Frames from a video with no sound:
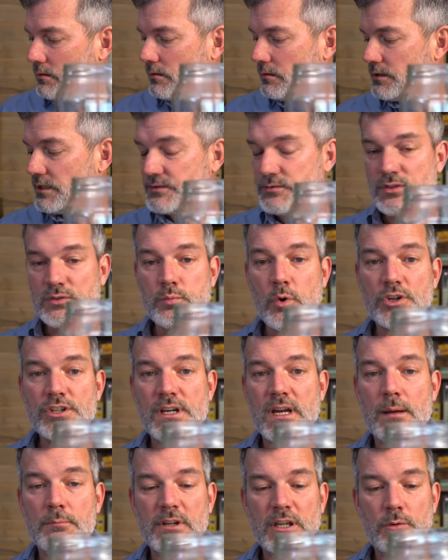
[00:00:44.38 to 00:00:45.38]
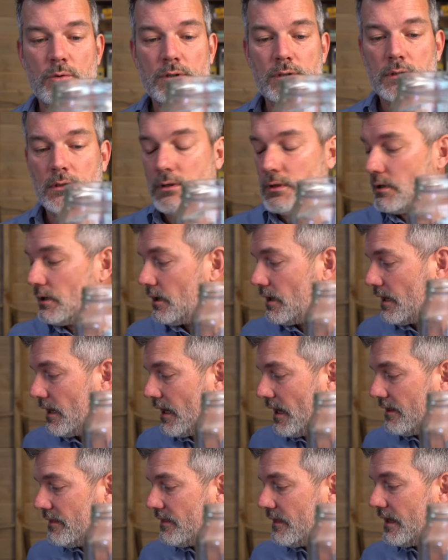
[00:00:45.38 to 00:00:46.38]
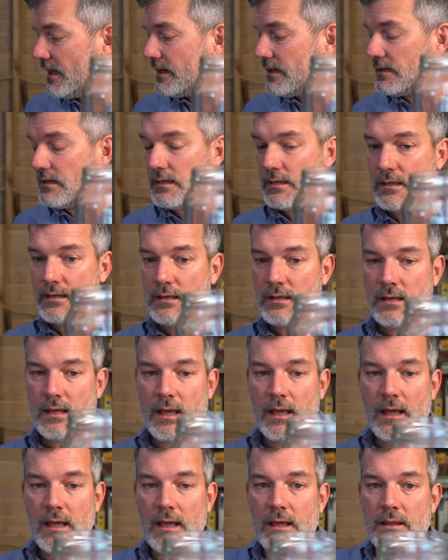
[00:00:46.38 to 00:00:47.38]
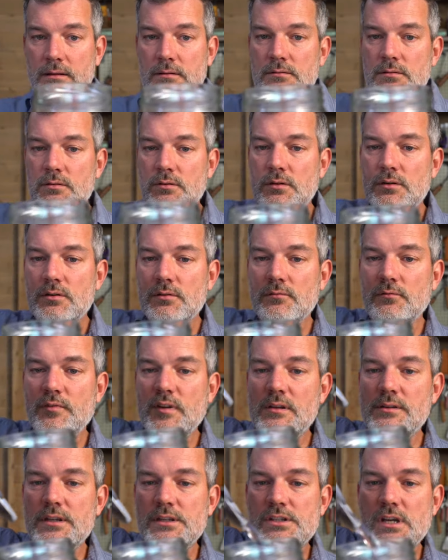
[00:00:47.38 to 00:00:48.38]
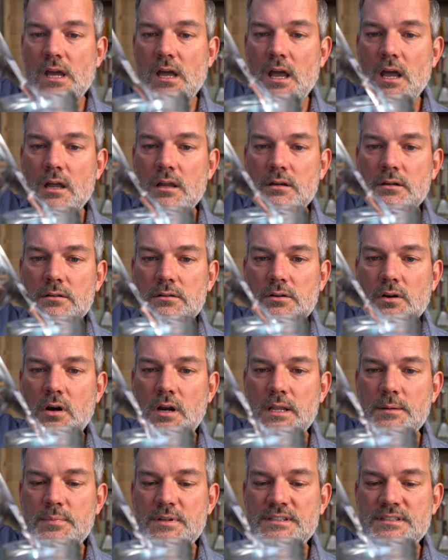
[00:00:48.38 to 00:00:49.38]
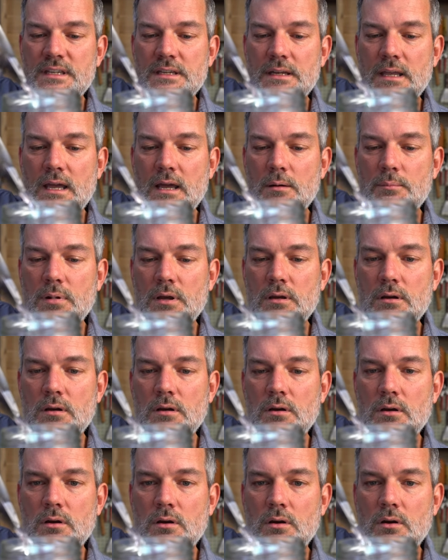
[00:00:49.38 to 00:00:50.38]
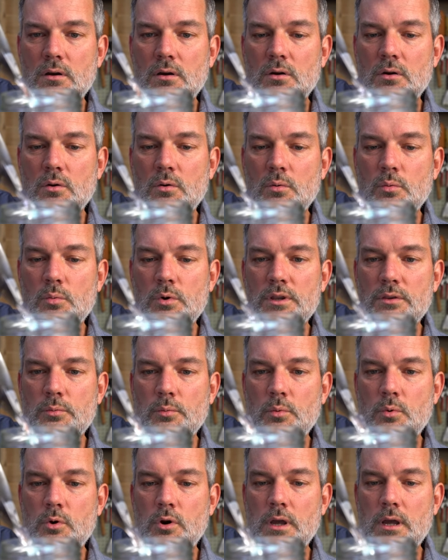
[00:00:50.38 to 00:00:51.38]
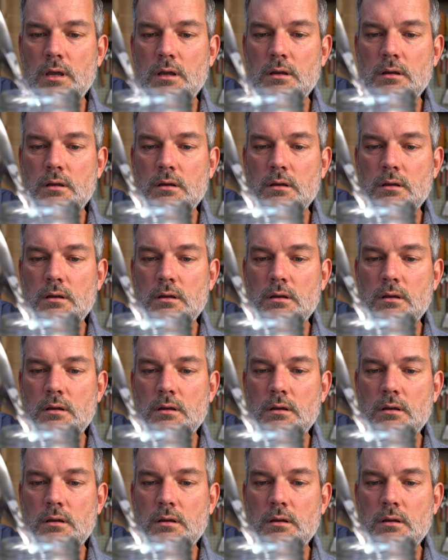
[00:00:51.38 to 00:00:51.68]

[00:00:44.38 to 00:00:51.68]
That's just washing up liquid. And then uh, fill your jar 90% up with water.